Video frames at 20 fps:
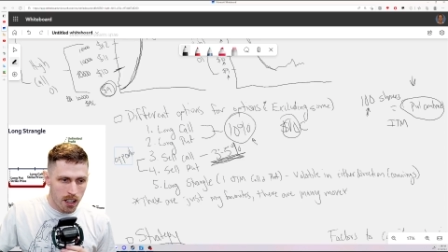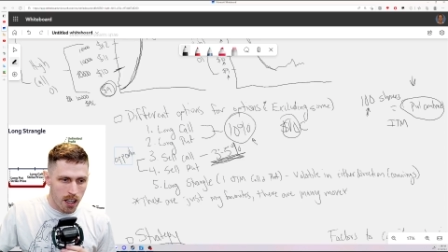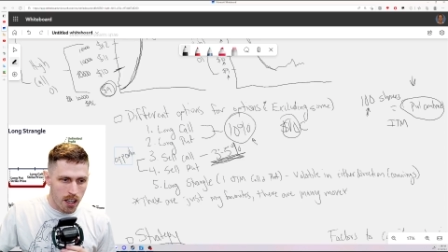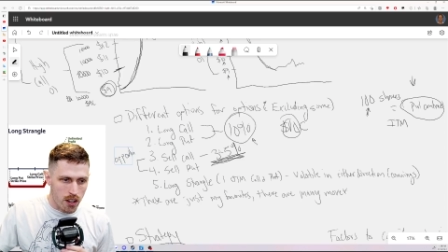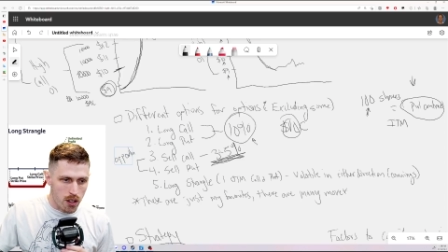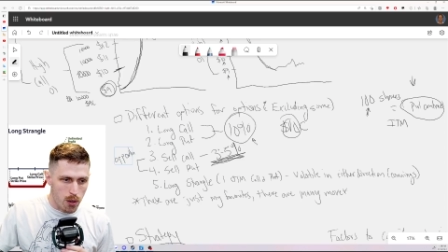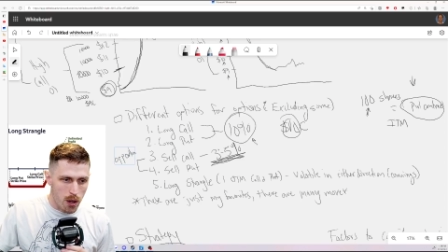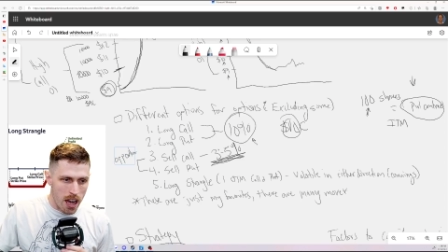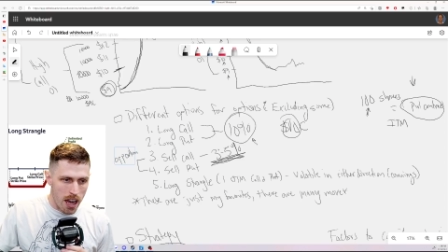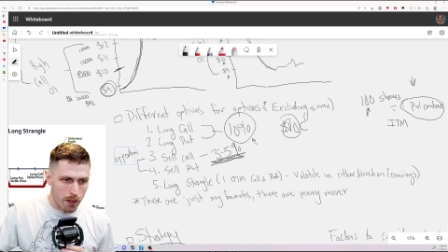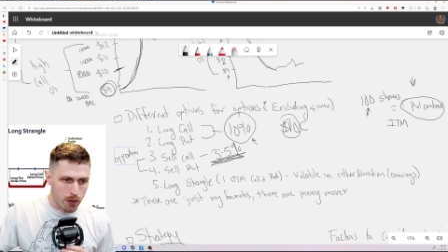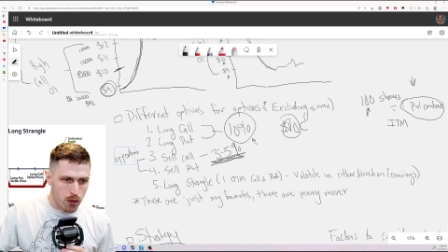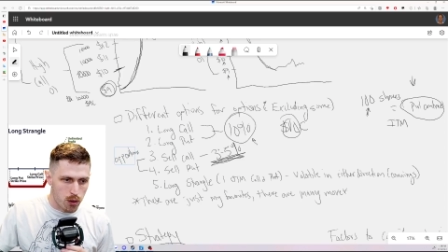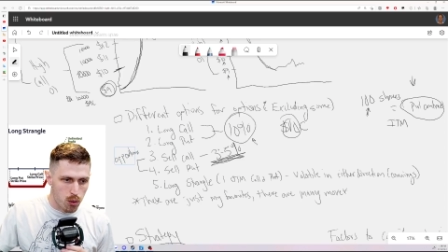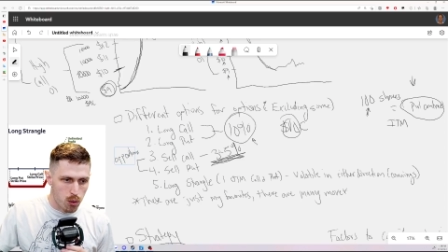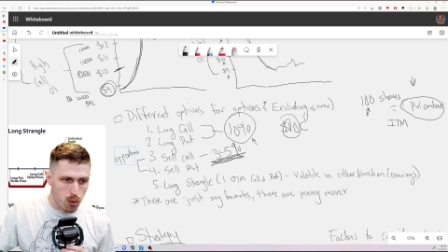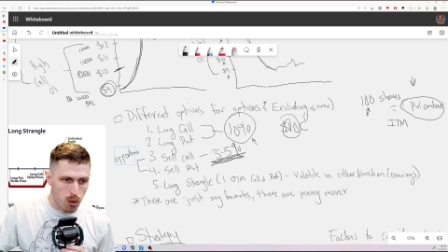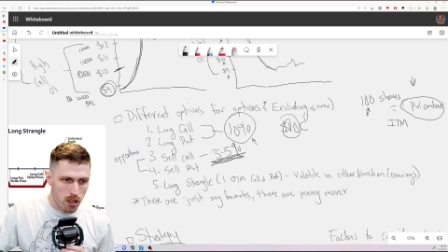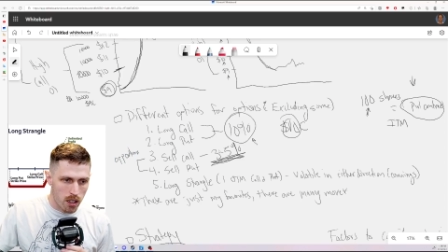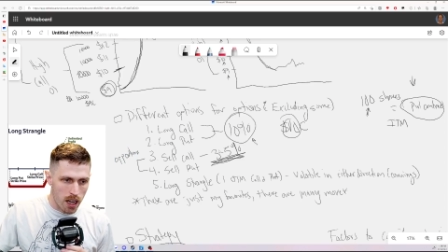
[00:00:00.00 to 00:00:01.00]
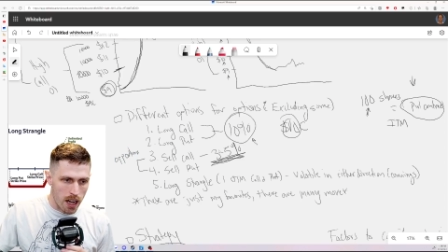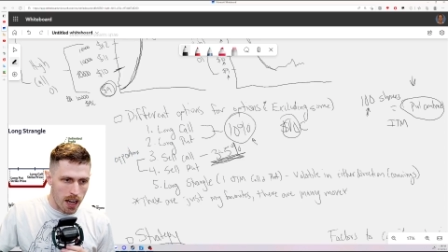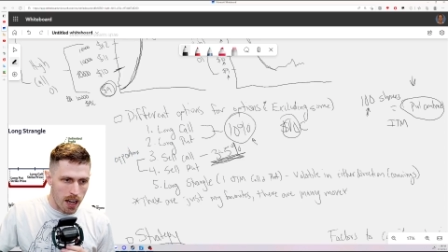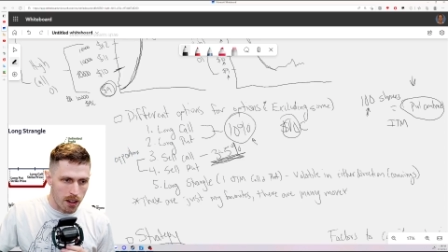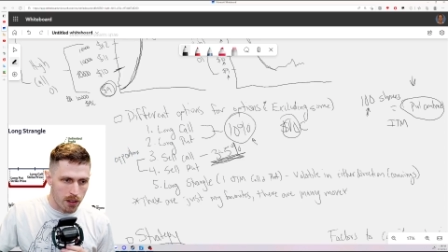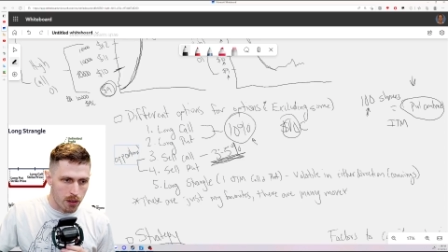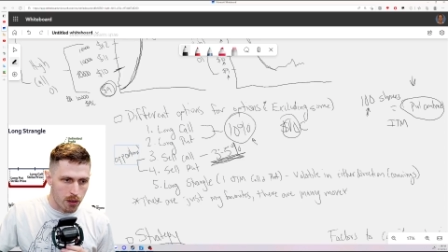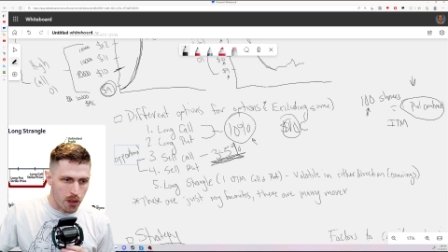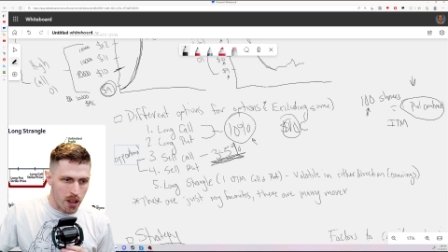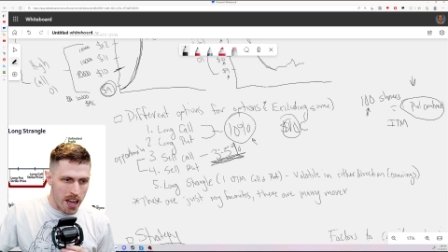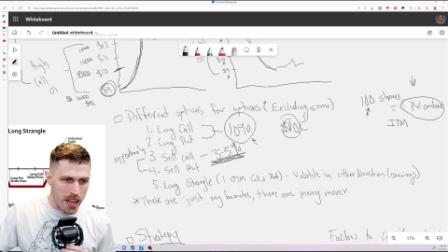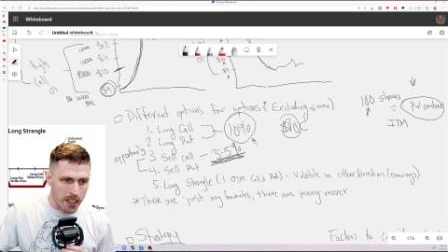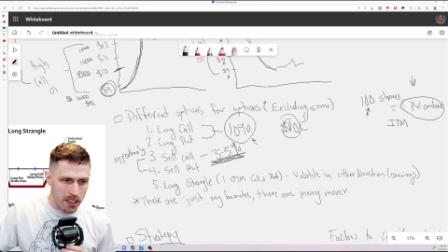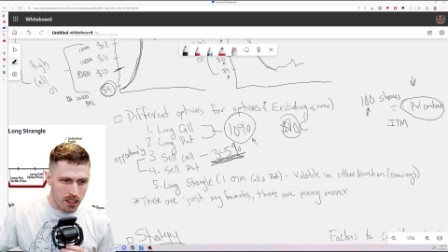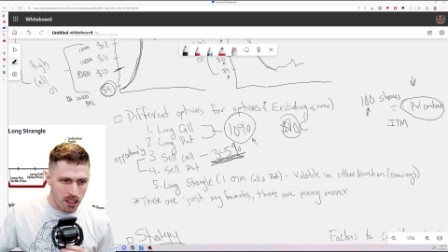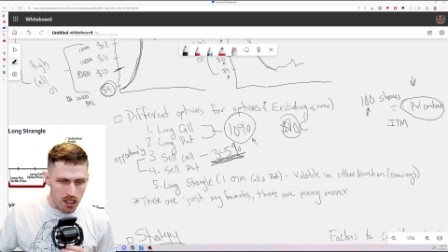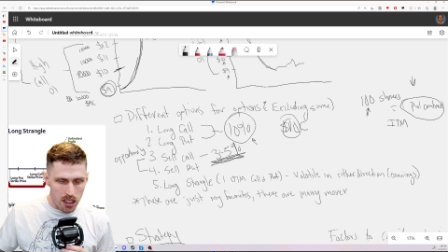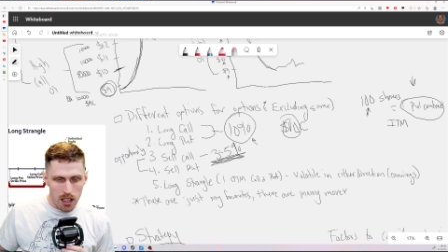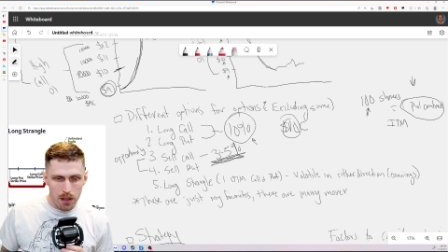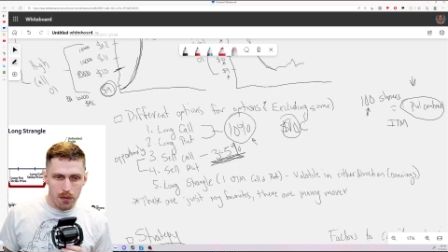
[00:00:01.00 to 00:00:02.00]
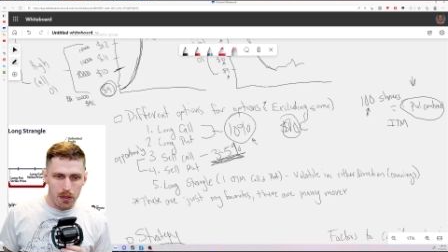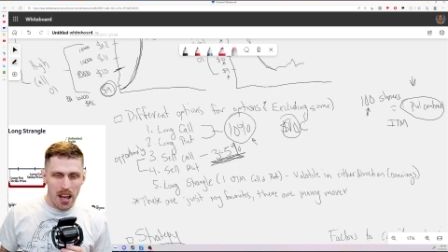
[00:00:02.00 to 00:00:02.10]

and you have to then give